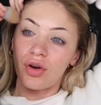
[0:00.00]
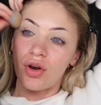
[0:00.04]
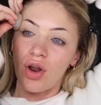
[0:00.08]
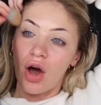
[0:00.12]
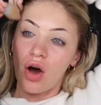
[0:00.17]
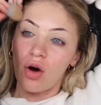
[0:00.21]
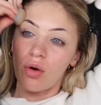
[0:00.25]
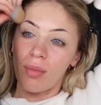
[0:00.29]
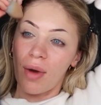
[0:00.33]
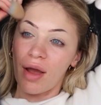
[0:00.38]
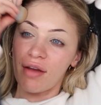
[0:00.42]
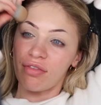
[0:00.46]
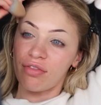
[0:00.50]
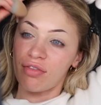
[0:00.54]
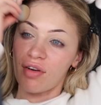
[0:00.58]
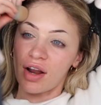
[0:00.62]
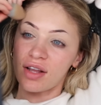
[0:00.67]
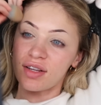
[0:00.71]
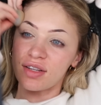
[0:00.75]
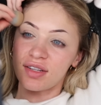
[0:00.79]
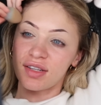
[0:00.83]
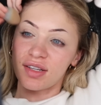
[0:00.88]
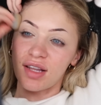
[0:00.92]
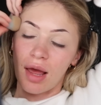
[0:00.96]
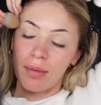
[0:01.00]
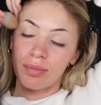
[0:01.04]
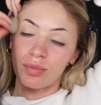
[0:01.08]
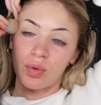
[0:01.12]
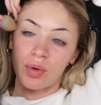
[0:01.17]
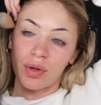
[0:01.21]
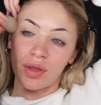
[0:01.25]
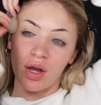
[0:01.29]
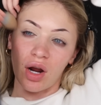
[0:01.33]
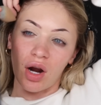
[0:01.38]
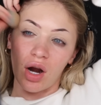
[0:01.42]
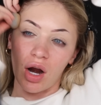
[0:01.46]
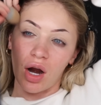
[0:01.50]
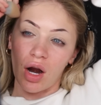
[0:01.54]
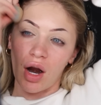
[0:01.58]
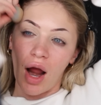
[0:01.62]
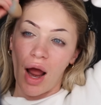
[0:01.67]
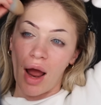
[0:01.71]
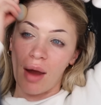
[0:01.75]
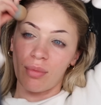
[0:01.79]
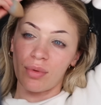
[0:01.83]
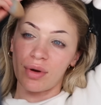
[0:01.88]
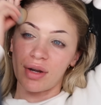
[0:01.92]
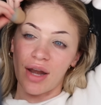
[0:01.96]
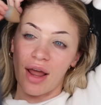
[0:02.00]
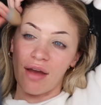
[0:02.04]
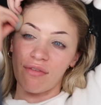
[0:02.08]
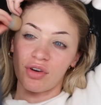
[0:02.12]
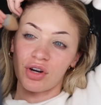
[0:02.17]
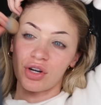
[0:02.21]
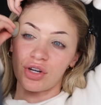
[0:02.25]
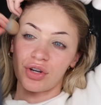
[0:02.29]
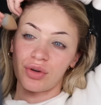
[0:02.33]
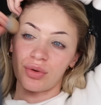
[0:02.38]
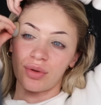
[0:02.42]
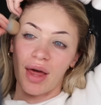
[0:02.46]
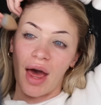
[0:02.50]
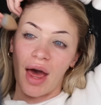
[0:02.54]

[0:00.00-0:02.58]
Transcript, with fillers: no, my friend slept with her. I would never do